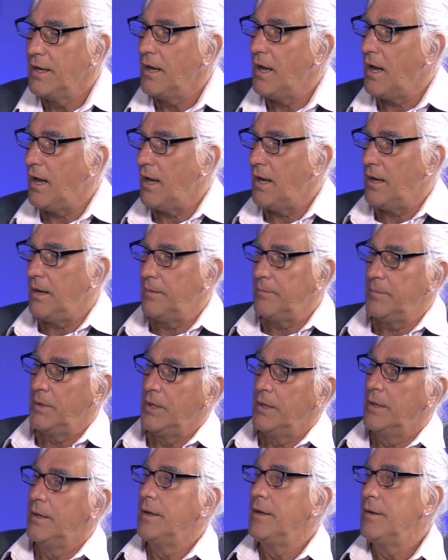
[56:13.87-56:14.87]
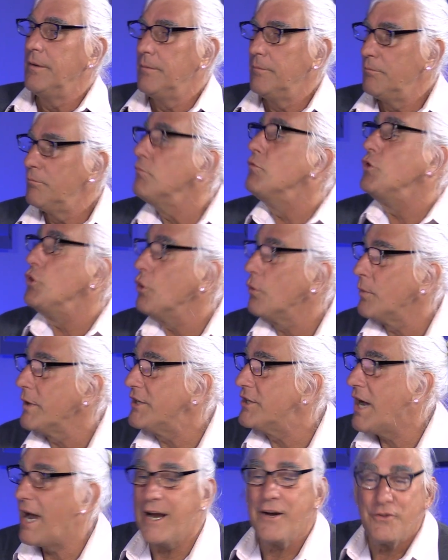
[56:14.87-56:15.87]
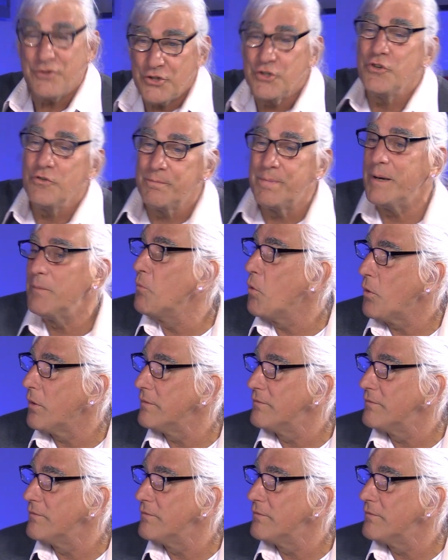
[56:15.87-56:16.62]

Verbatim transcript: Um, you're retired, so you've been more